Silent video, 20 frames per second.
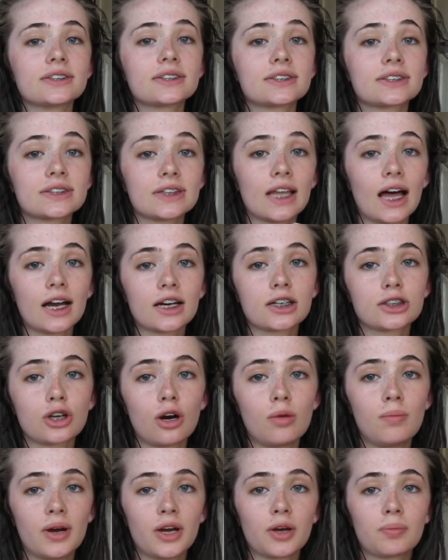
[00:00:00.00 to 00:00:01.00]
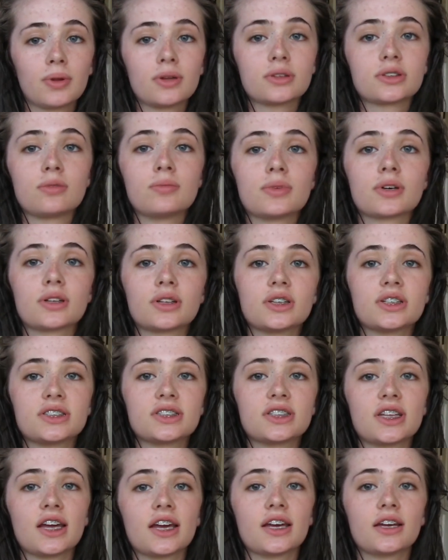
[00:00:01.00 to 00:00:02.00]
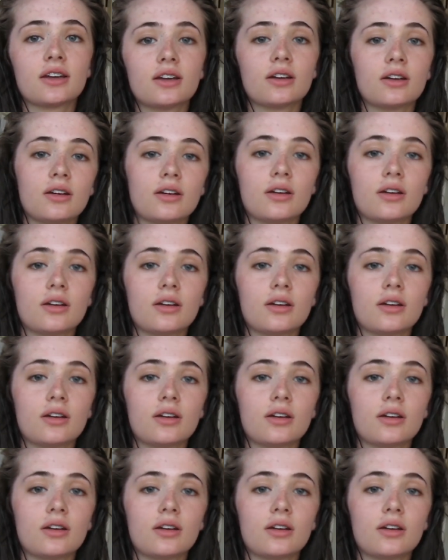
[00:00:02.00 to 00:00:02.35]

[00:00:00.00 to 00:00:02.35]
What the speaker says: slacked on my uploads. Oh my god, this thing.